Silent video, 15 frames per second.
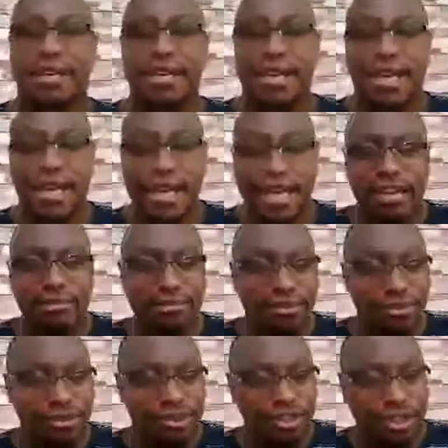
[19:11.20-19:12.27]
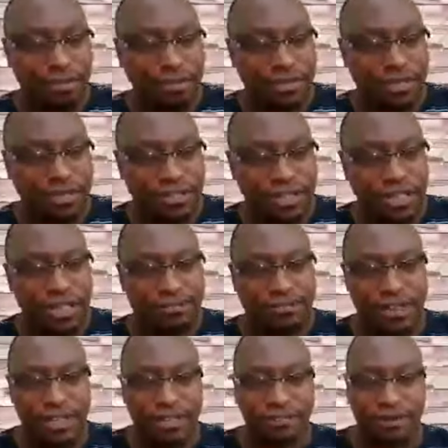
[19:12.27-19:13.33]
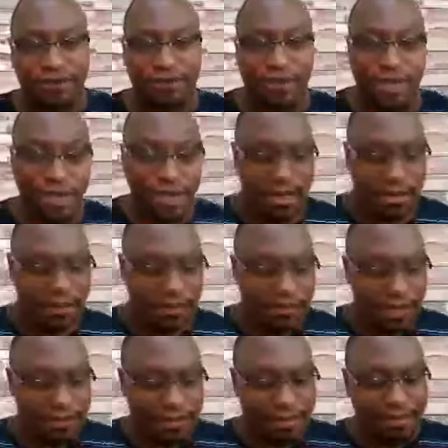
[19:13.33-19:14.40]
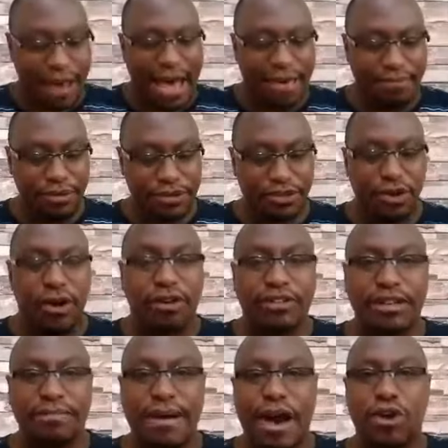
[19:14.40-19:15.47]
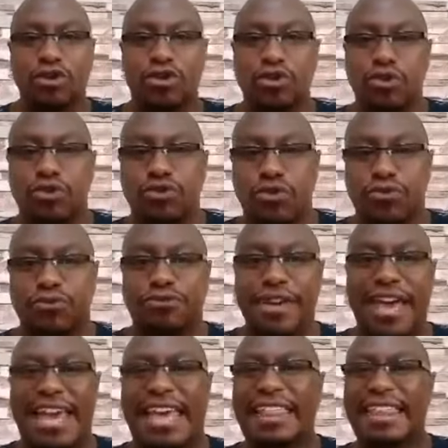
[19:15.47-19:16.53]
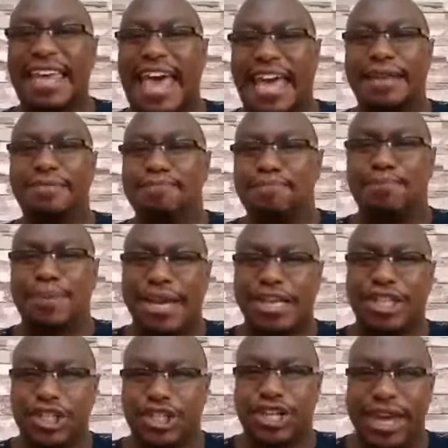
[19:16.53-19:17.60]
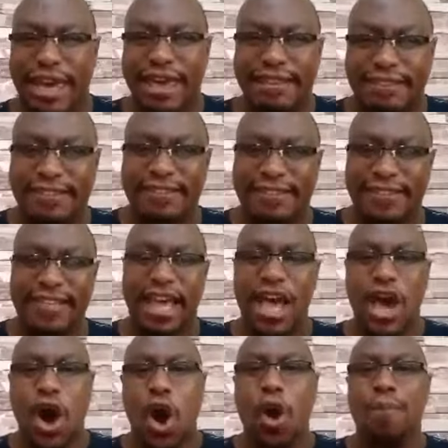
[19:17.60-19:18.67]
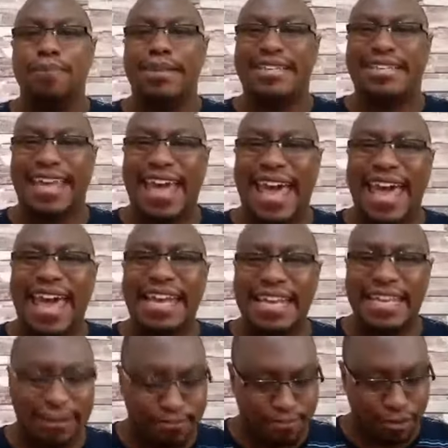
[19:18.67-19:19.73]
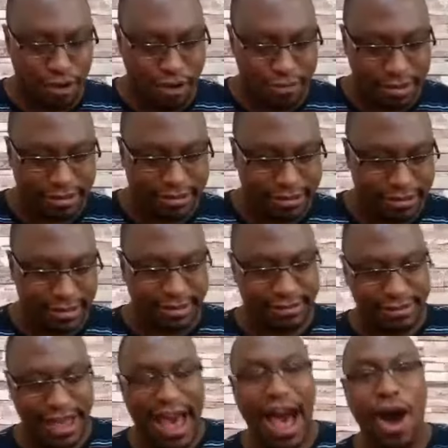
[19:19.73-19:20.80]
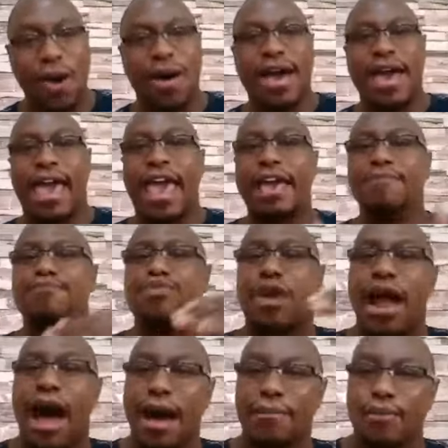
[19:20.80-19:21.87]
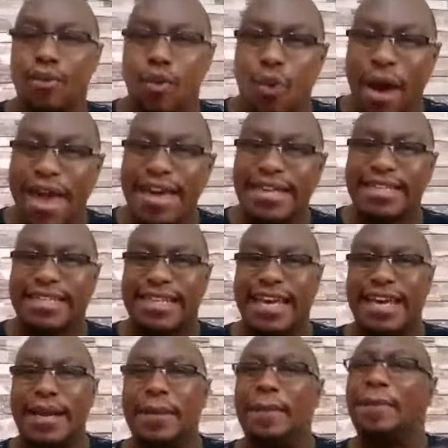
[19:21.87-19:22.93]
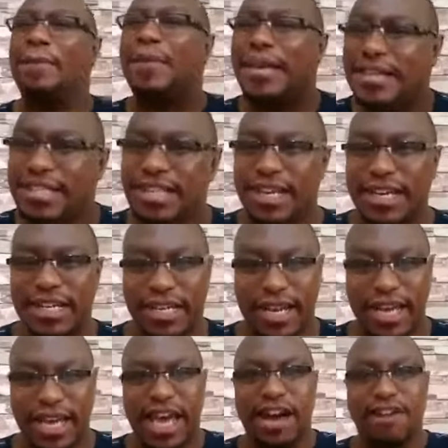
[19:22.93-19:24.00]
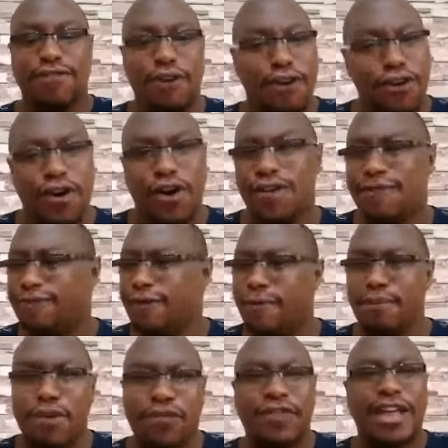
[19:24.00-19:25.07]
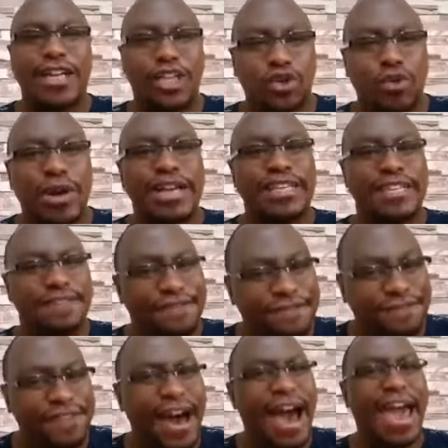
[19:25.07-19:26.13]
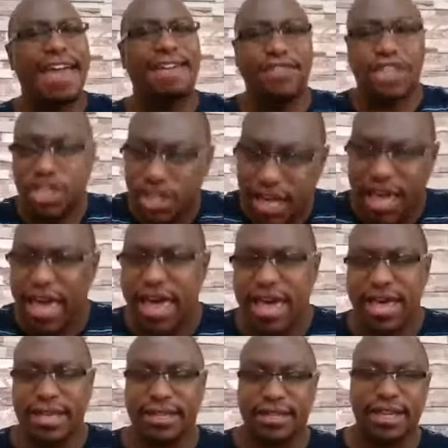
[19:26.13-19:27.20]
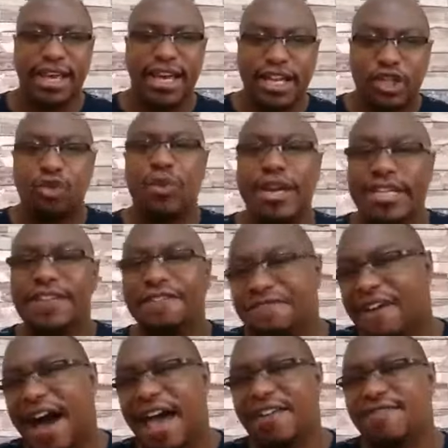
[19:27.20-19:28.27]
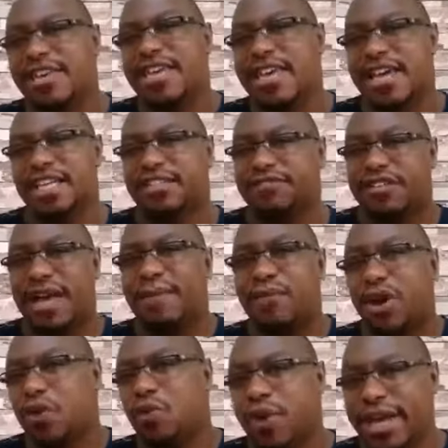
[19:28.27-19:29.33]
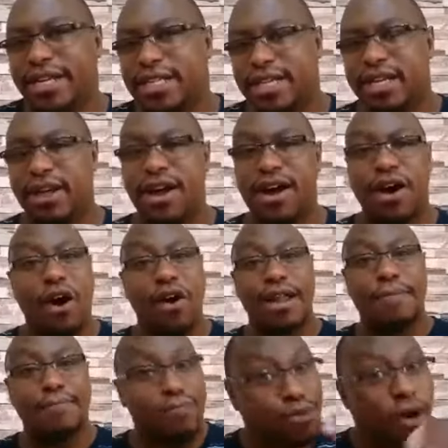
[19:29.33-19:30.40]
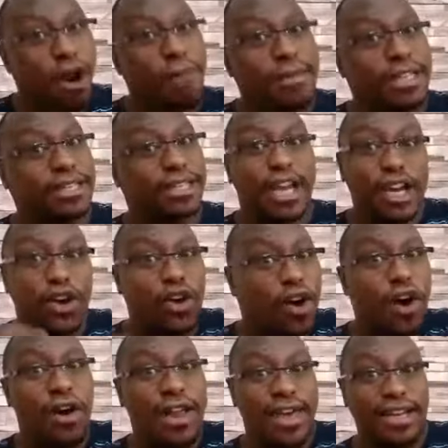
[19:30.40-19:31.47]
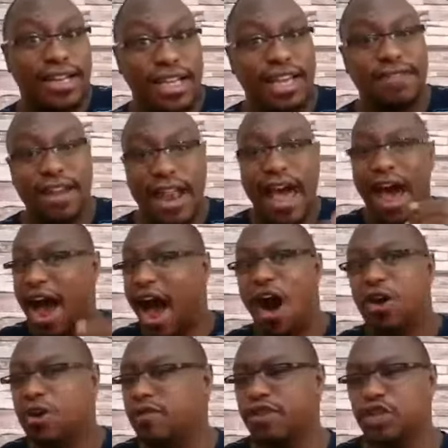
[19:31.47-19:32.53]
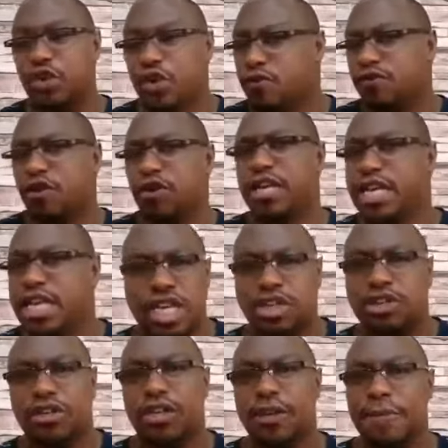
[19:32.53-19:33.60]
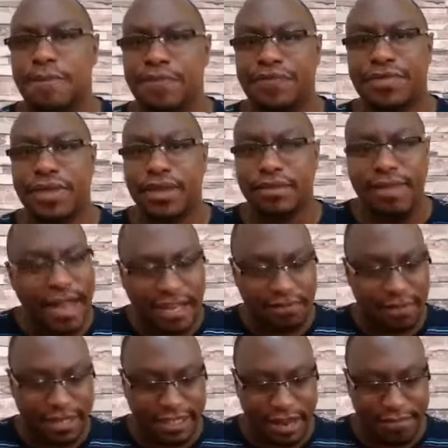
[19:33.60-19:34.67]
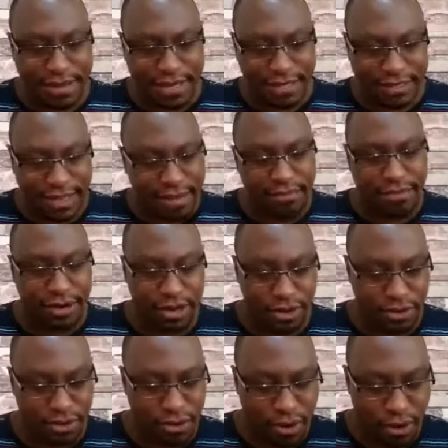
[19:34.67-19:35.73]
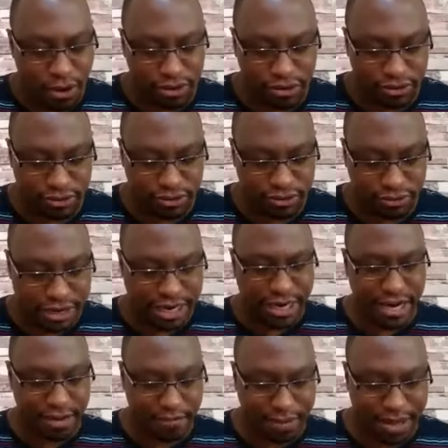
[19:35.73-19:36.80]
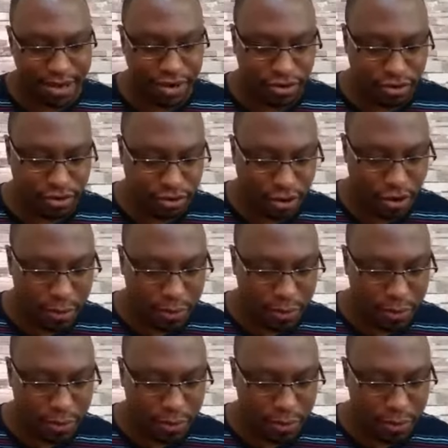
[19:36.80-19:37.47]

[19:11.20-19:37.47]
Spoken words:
Hebrews chapter 6, verse 15. The Bible talks about who through faith and patience obtained the promises. How Abraham waited patiently for God for more than 25 years. 25 years, someone waiting on a promise that God had given out of His own volition. That must have been somebody who was really dependent on God.